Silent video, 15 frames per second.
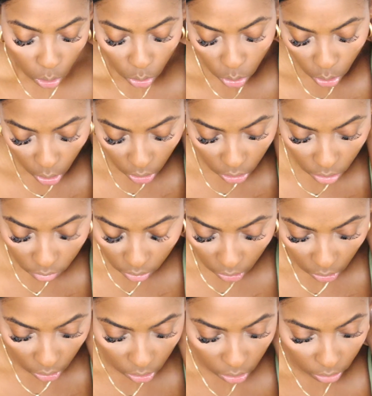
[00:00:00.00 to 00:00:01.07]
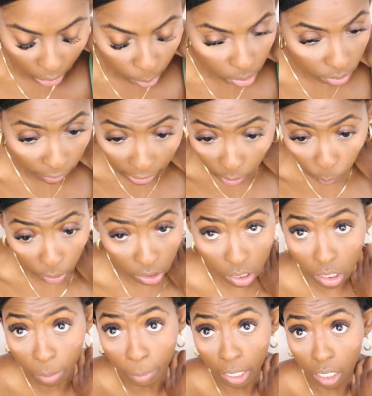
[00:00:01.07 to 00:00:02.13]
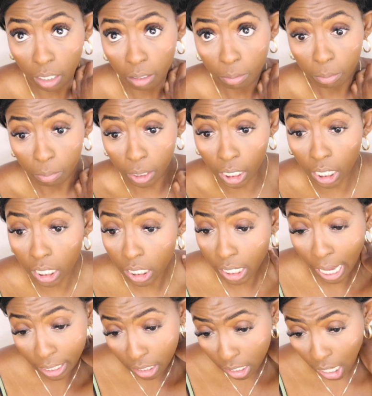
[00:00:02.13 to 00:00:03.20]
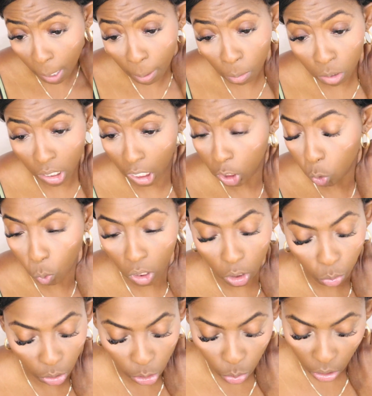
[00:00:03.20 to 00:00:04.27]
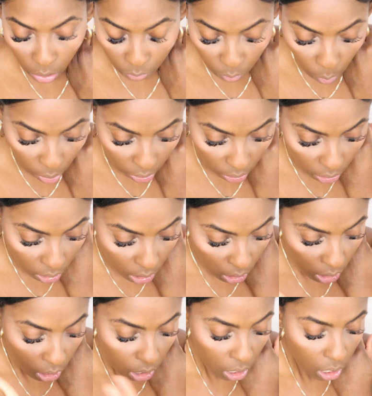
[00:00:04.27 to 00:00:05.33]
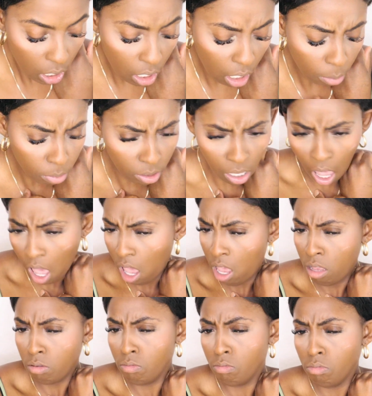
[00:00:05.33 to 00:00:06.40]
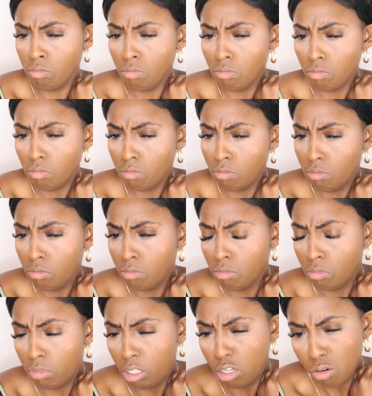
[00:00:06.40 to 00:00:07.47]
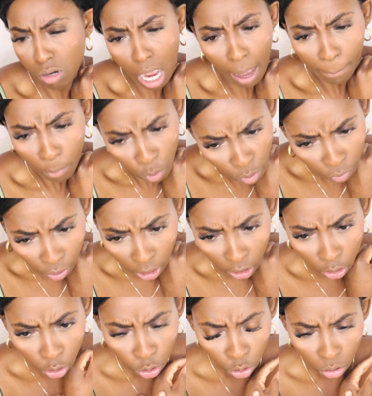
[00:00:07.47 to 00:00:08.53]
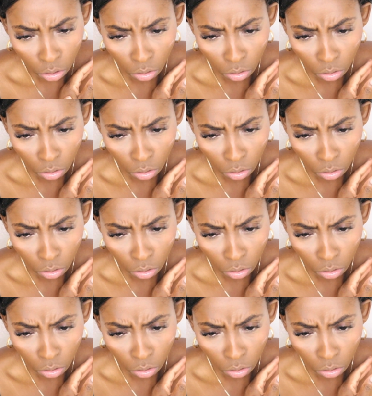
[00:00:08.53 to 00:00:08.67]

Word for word: So literally, that was fighting words to me because at the time I was like 23, 24, and I was like, "You're not moving."